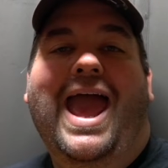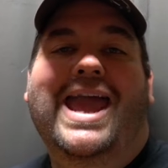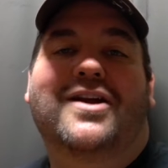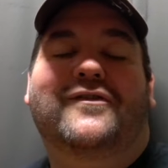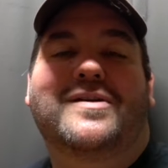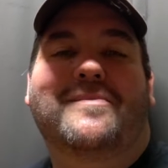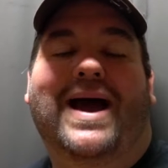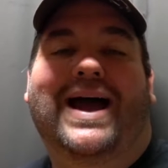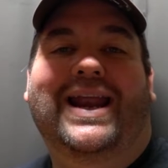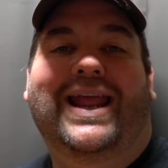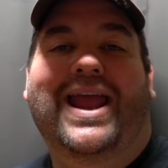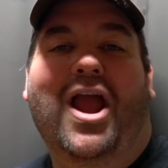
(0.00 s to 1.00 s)
Hey
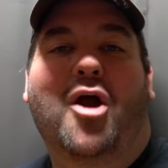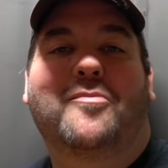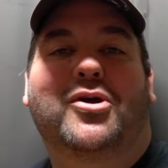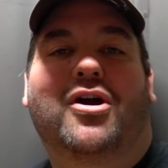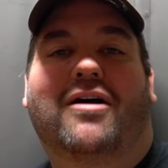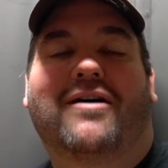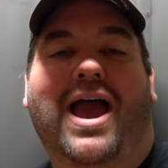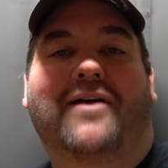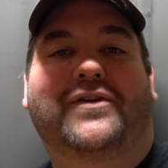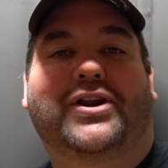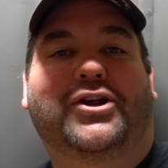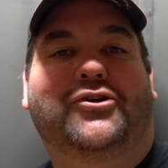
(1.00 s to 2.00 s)
everybody, hope you're all
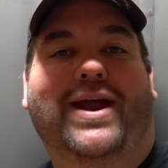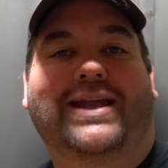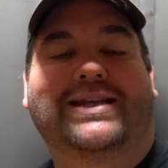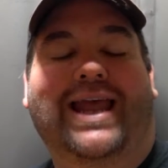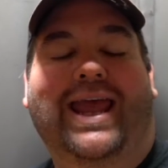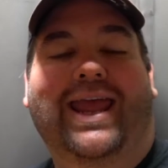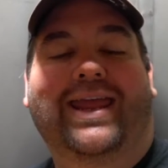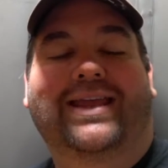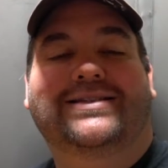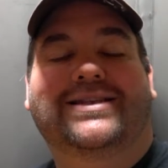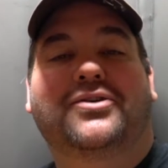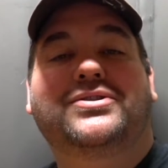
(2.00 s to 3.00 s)
having a great day.
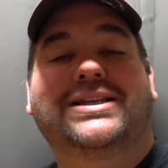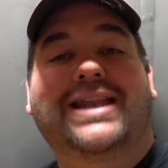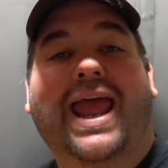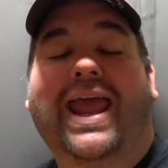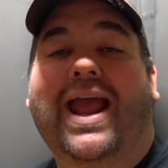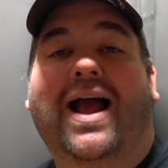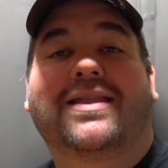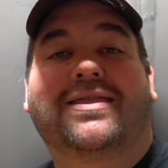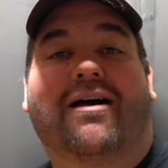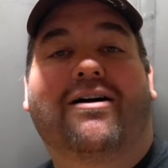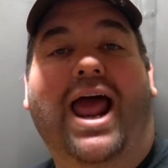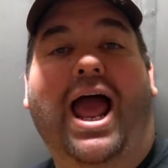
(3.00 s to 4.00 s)
So today I
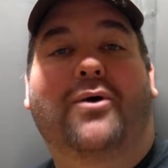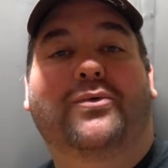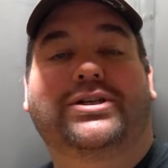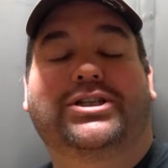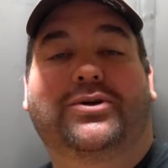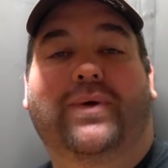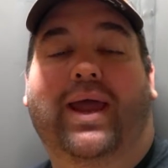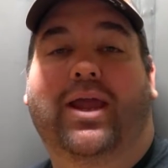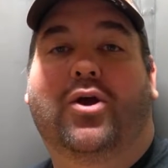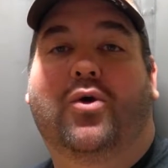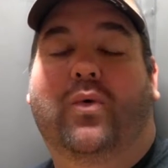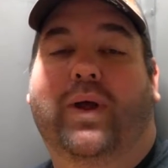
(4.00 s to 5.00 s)
thought I would do a
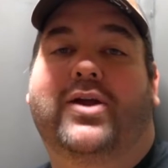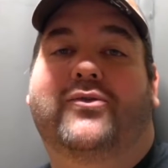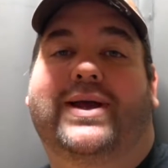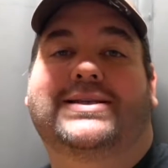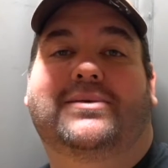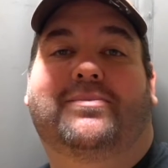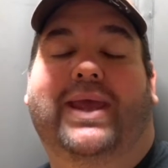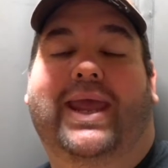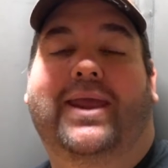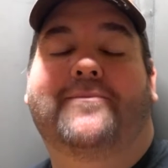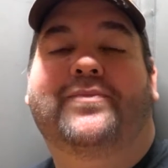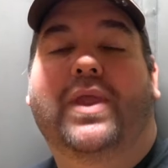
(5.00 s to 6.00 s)
quick
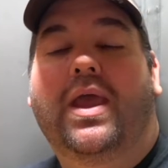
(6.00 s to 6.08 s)
recipe.